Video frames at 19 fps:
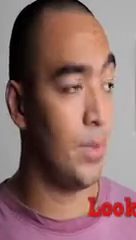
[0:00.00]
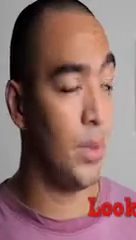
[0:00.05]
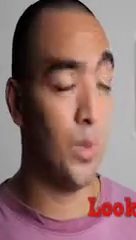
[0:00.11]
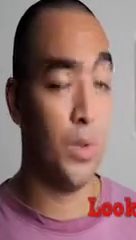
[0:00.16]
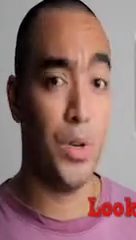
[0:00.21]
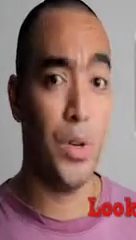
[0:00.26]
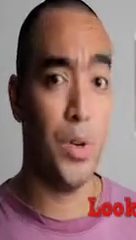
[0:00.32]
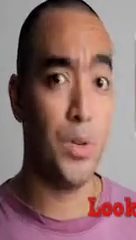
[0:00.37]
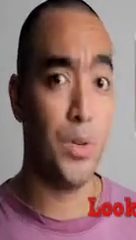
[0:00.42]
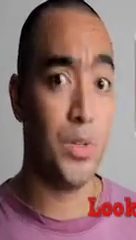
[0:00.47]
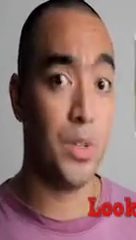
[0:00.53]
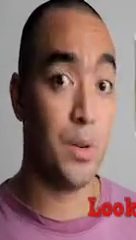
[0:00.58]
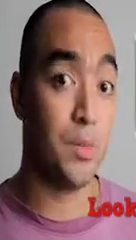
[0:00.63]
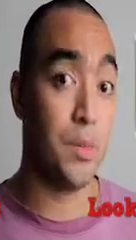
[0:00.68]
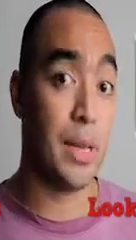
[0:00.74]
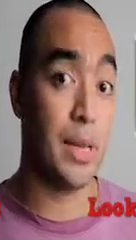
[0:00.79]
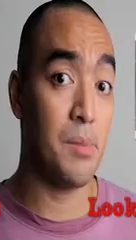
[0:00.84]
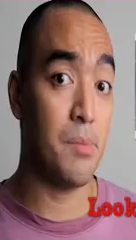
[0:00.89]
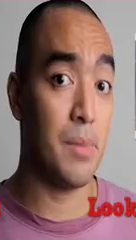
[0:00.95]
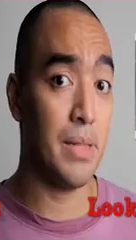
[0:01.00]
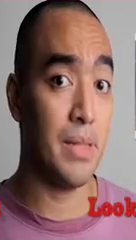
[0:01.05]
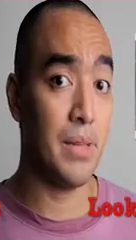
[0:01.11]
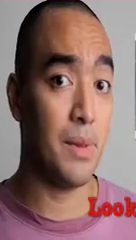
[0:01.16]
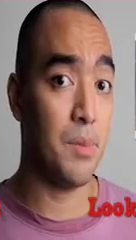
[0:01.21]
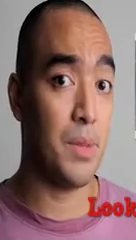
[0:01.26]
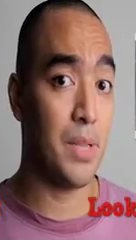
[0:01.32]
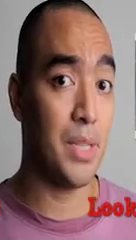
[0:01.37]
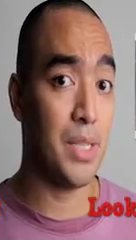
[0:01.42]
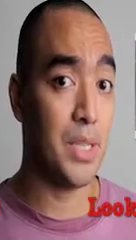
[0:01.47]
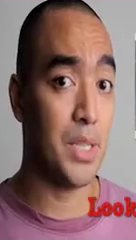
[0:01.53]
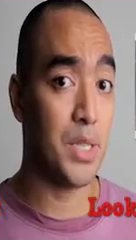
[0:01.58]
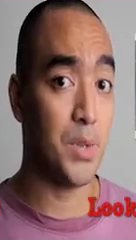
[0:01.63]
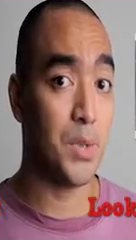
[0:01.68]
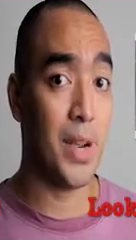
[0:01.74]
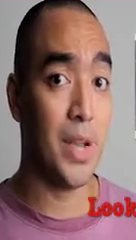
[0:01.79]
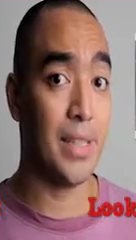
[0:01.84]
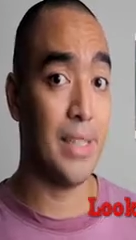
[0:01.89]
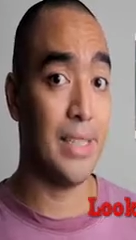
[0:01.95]
Who knows, there might be something
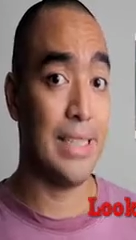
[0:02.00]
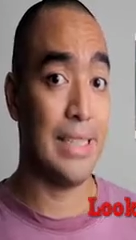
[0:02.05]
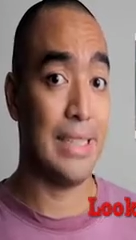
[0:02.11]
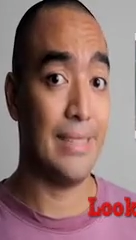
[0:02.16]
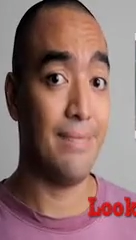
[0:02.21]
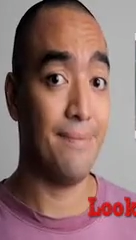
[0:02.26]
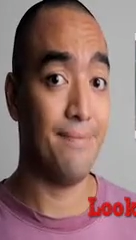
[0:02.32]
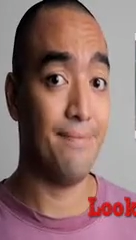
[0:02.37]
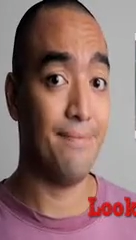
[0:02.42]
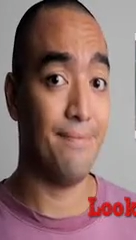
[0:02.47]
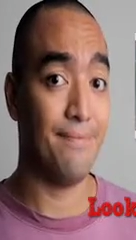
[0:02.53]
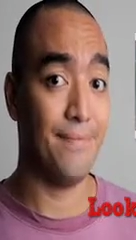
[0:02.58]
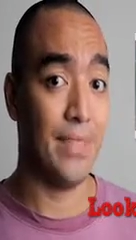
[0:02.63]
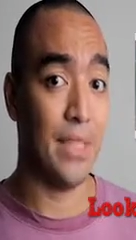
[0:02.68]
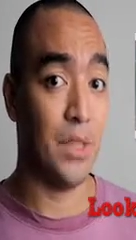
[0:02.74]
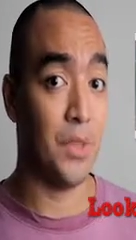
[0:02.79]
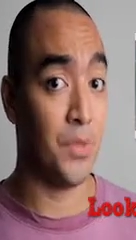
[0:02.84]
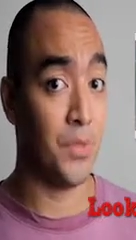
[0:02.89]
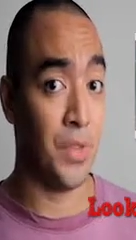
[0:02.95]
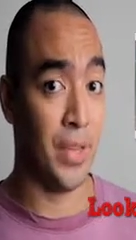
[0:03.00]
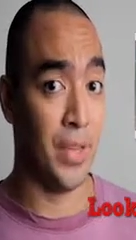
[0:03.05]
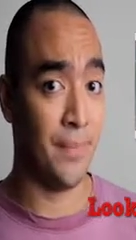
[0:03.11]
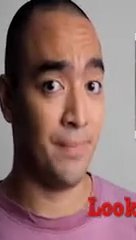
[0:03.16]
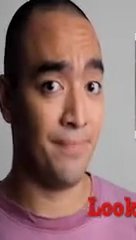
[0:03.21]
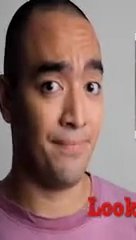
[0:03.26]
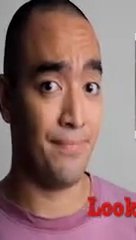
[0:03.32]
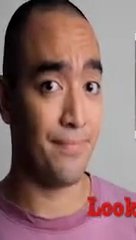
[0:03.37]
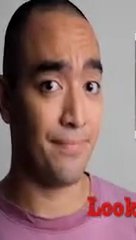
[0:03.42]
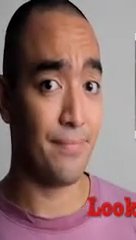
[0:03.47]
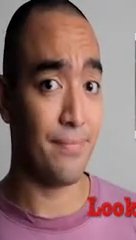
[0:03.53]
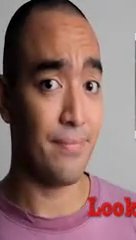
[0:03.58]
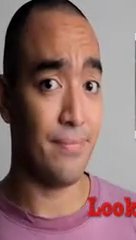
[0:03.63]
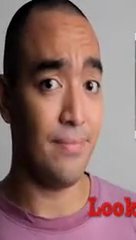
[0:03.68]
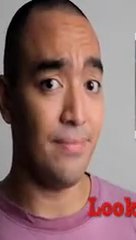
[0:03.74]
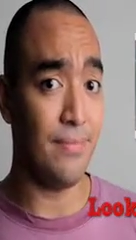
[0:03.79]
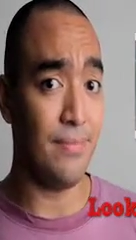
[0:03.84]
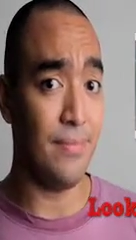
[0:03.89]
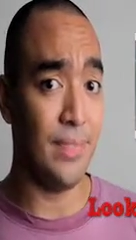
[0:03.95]
distracting in the frame,
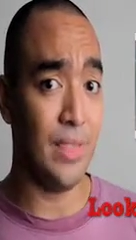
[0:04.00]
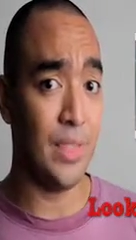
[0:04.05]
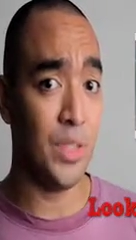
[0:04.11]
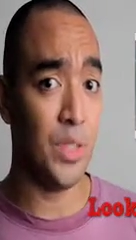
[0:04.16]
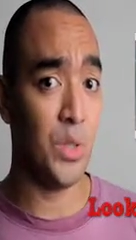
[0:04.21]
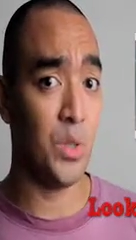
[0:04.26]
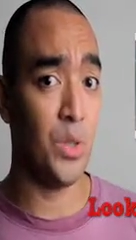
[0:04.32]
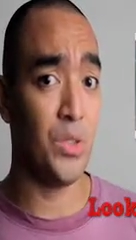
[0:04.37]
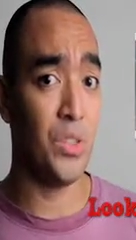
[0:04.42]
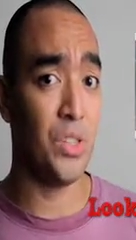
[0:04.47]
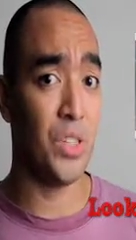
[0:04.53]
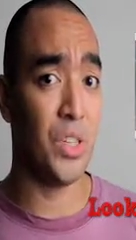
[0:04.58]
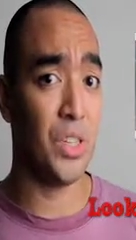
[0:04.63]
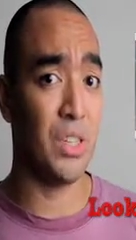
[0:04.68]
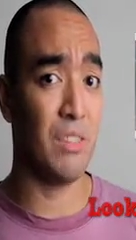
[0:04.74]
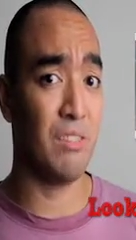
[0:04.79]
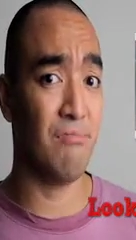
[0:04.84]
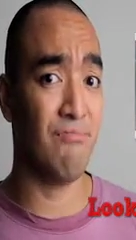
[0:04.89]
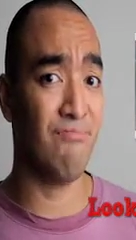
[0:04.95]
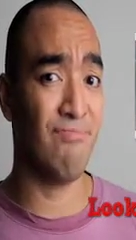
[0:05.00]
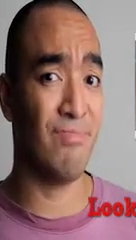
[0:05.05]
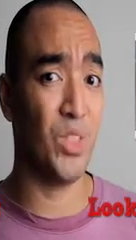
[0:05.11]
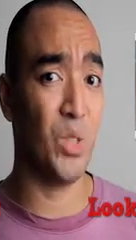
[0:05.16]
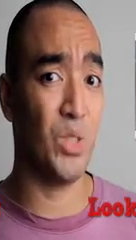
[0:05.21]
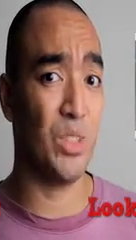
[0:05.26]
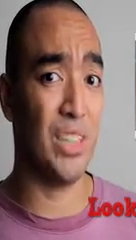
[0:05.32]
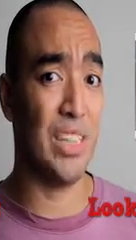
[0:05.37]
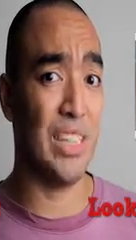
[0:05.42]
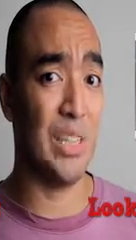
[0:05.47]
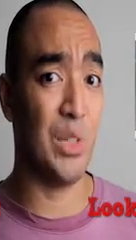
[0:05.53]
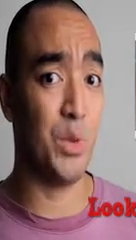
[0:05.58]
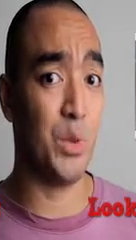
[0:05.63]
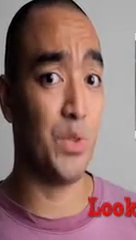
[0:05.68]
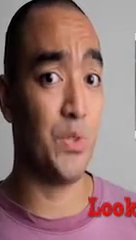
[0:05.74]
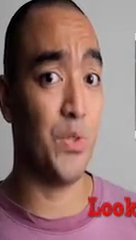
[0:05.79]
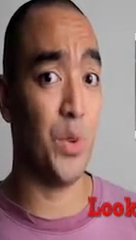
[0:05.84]
so you're gonna totally lose